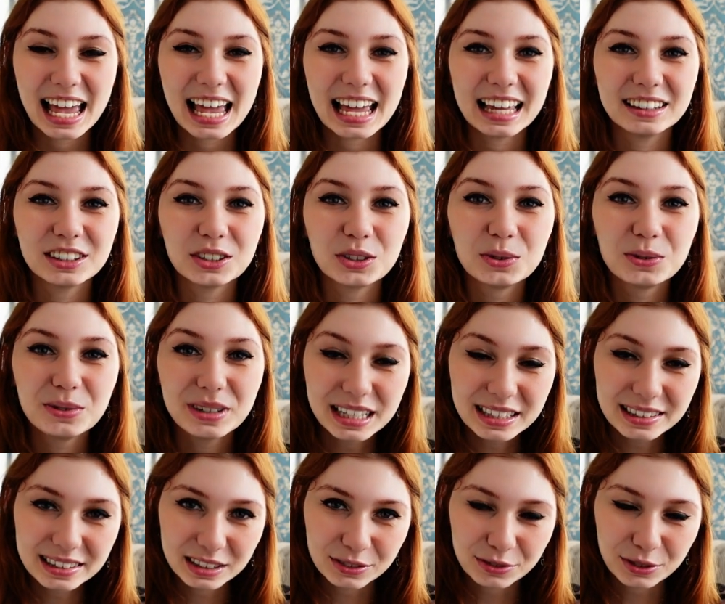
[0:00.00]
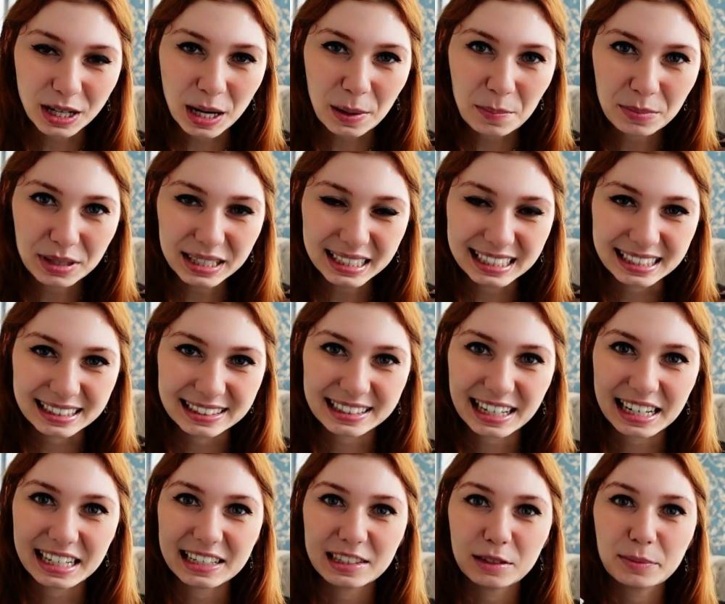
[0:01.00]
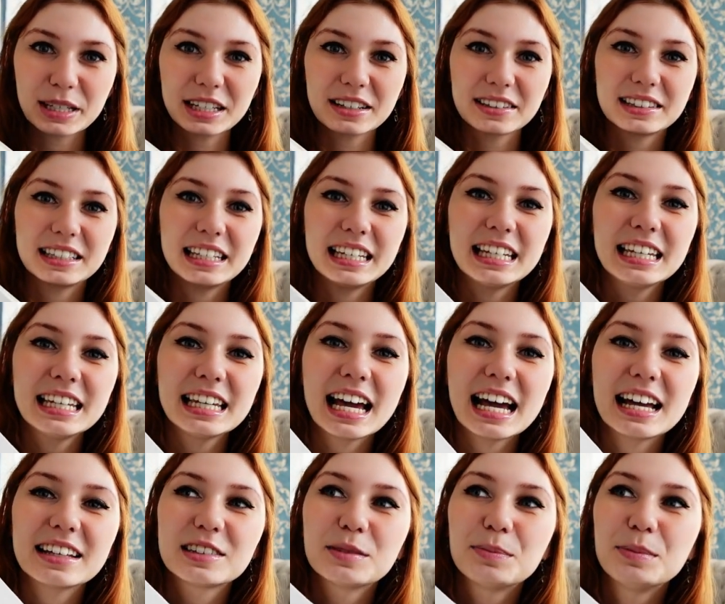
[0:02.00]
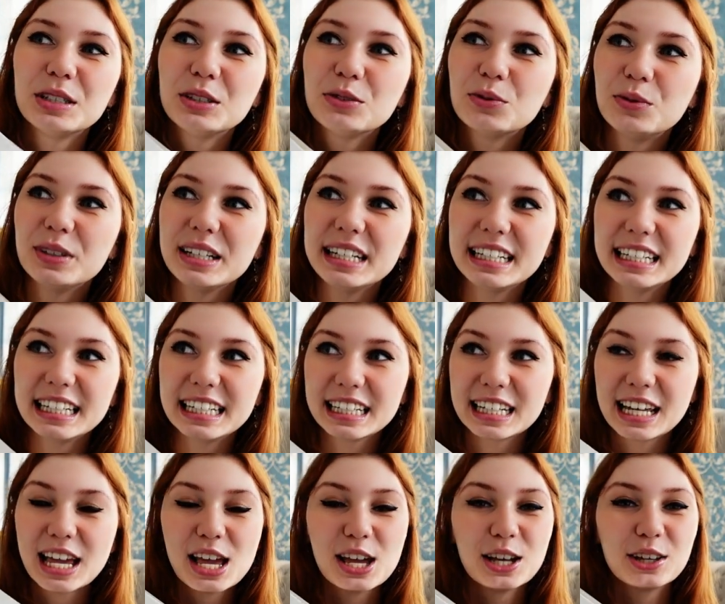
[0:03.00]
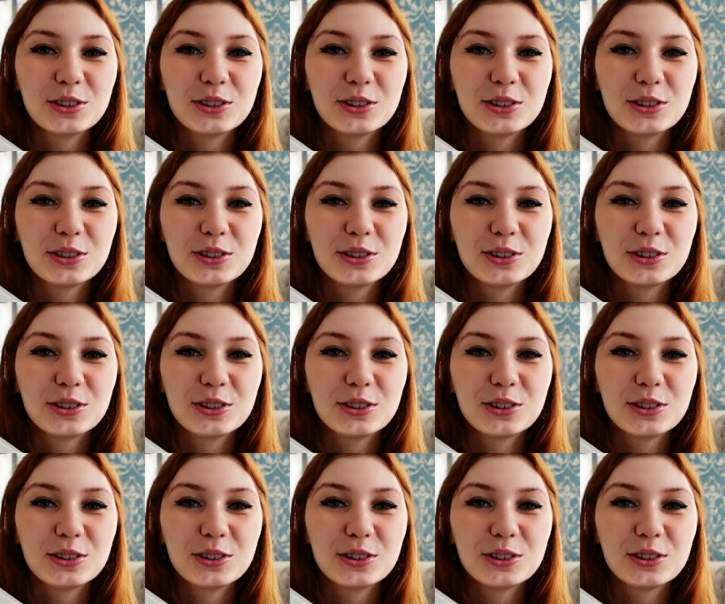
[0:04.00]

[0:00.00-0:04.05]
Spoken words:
And the reason for him being insane is because he has been reading